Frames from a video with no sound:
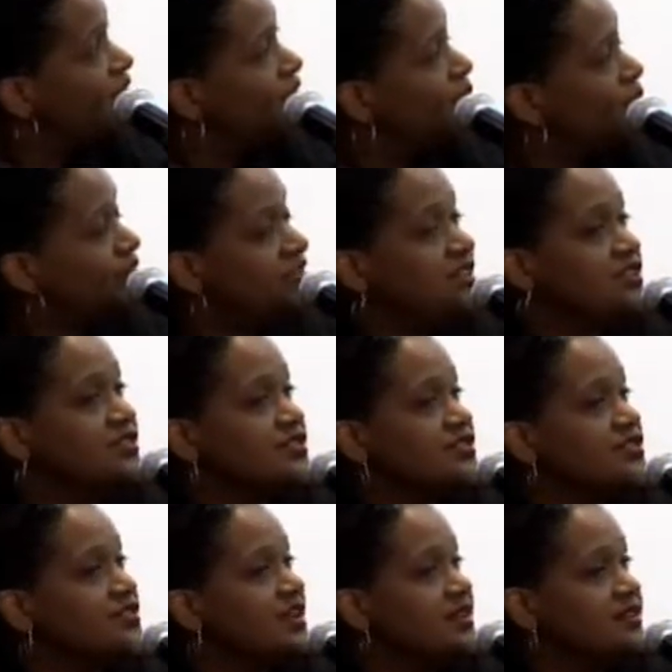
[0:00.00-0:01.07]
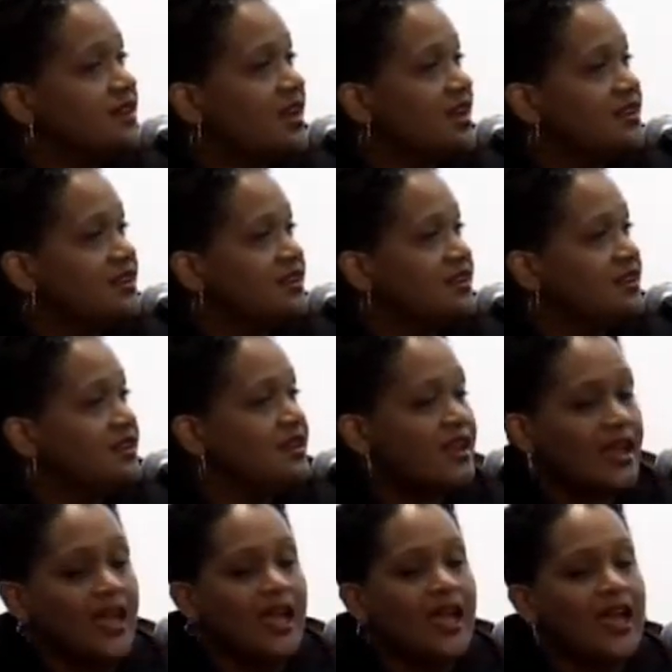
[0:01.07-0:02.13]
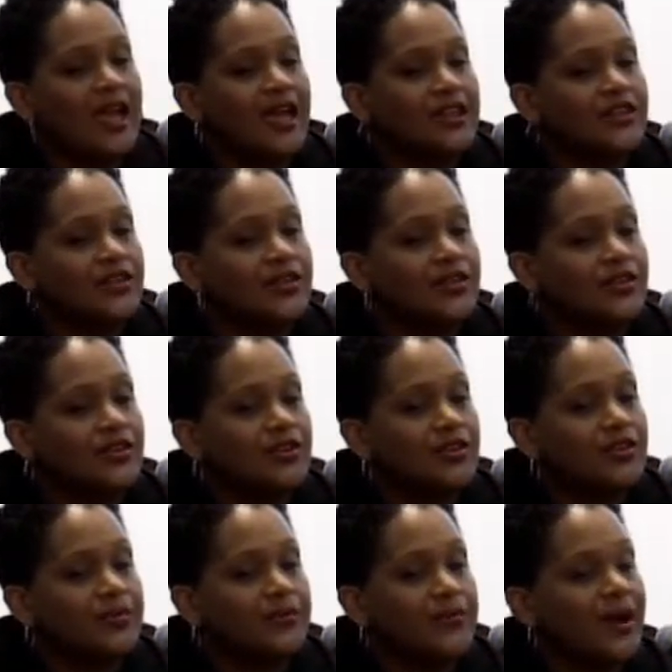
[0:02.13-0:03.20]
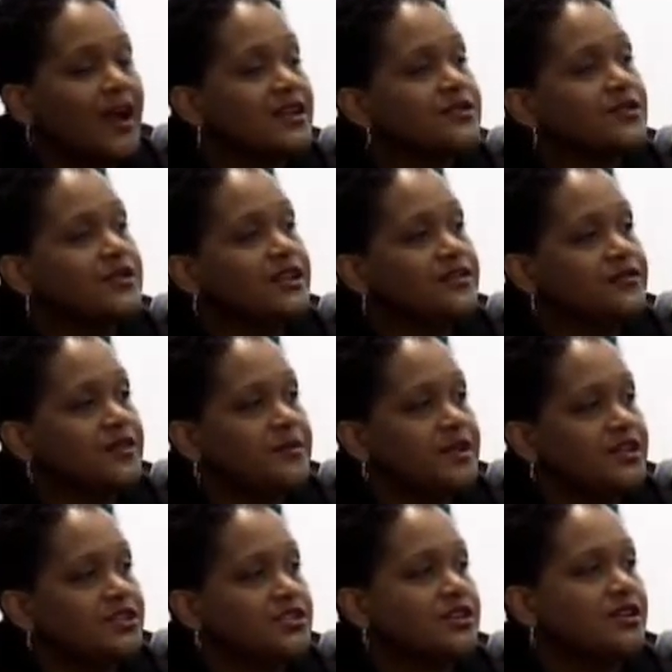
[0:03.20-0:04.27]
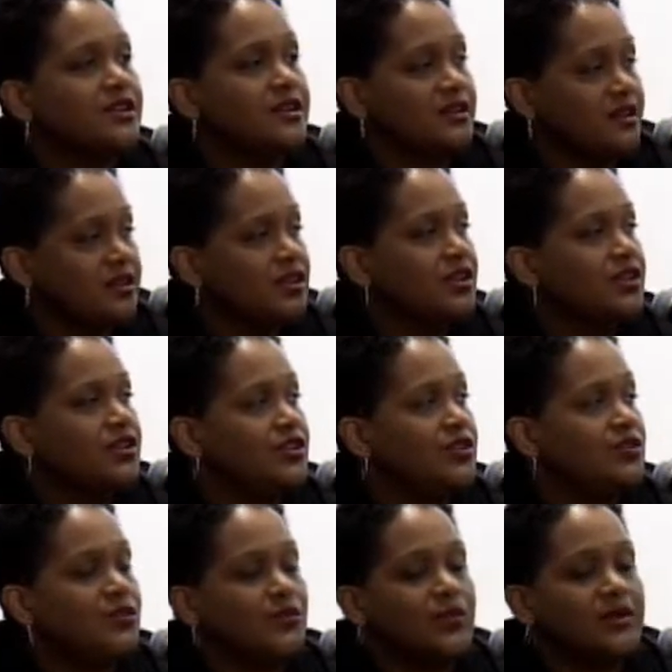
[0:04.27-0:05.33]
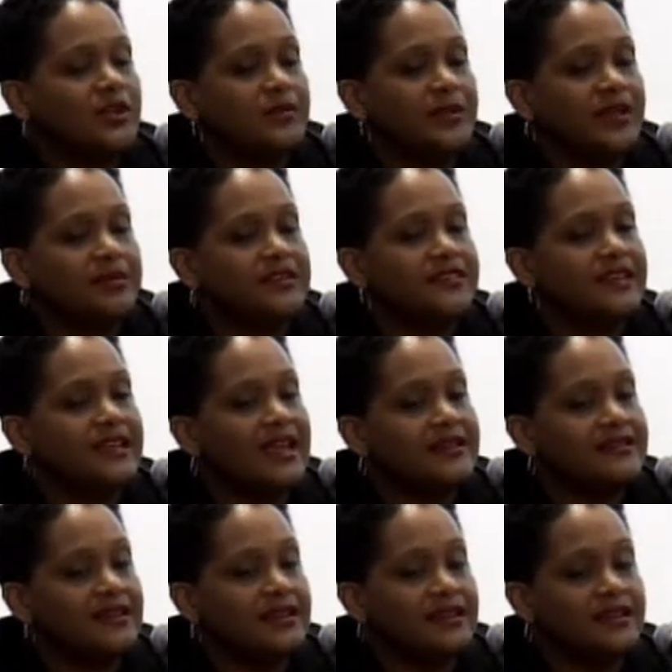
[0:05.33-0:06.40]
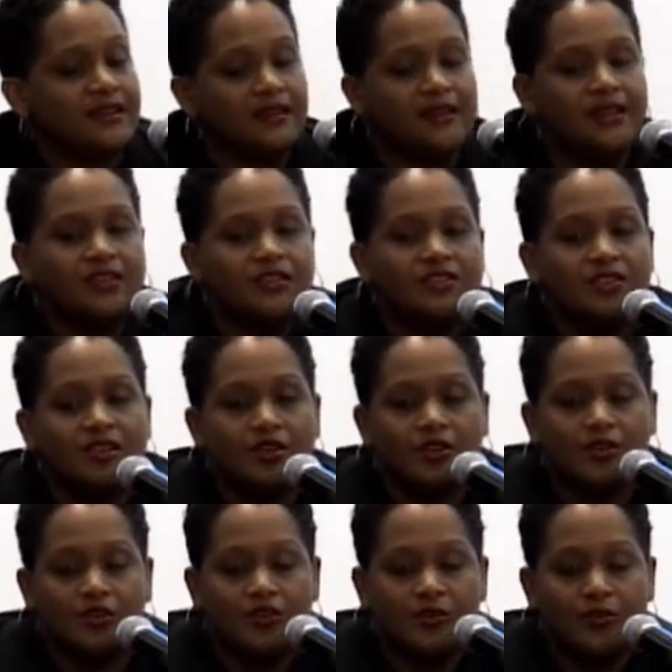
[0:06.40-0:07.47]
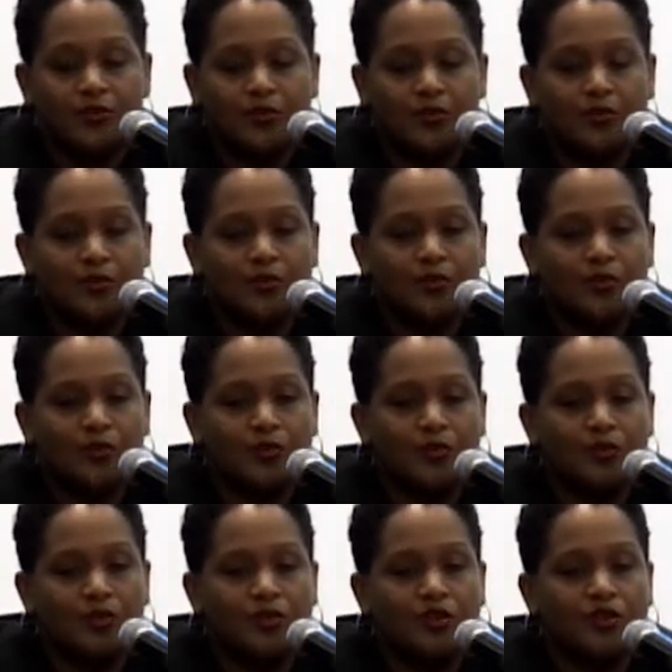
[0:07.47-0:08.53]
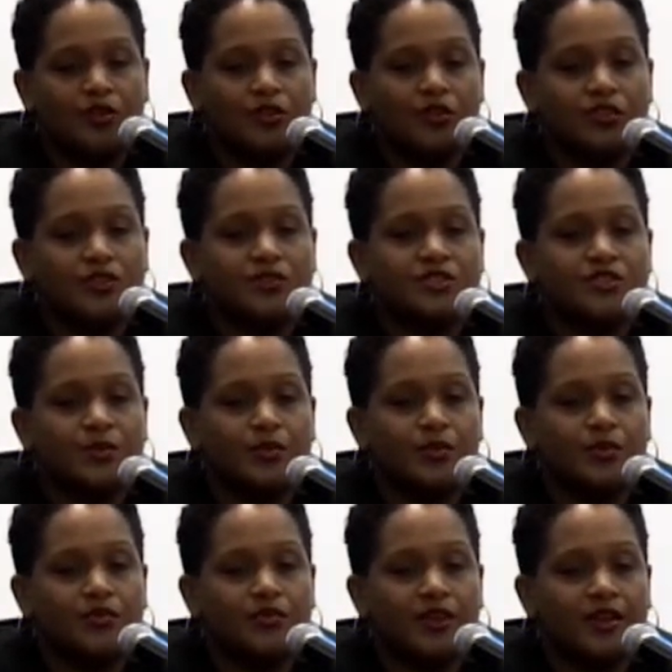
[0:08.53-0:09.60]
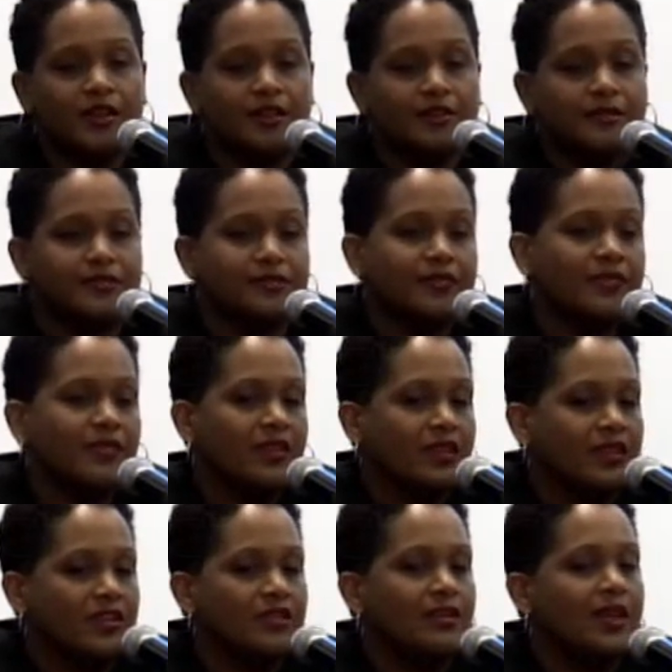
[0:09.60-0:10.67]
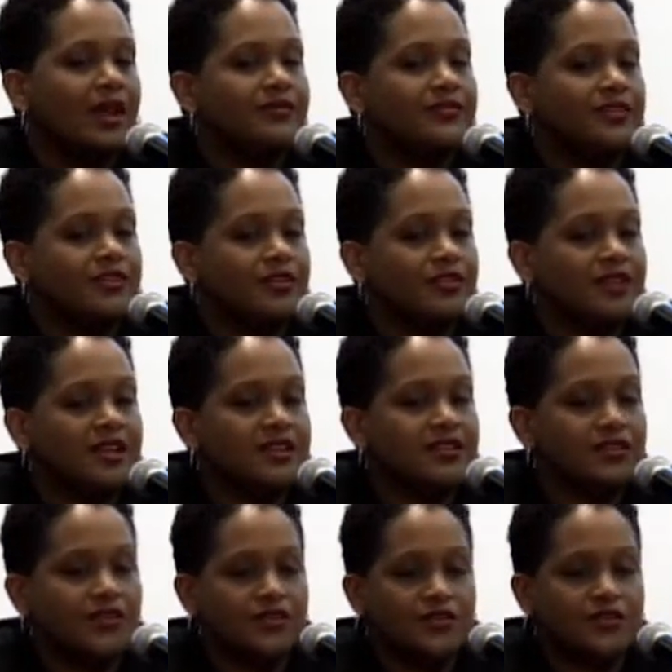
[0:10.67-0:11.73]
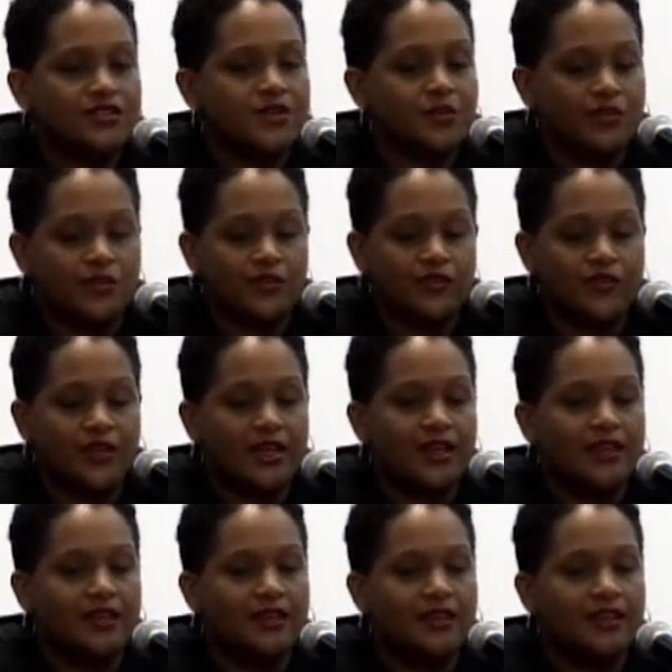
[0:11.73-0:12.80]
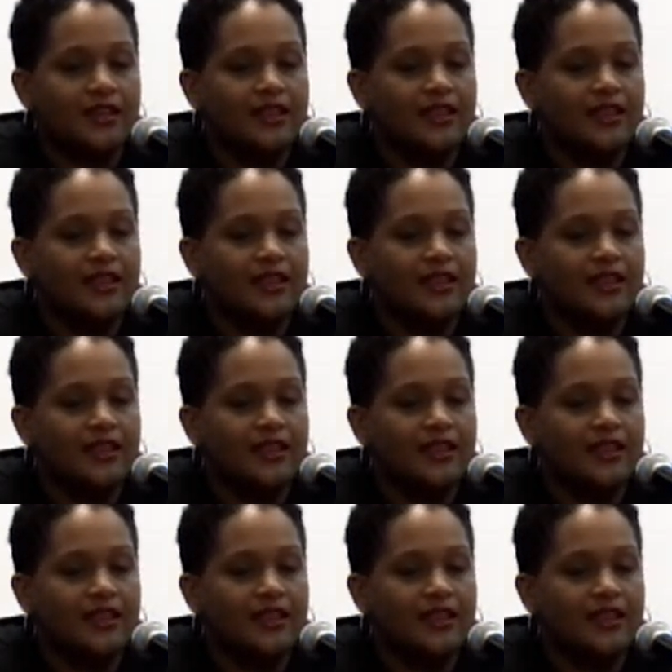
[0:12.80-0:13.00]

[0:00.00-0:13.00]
put in your student ID and your password information, you will be able to get in to the user profile. You'll have to create your user profile,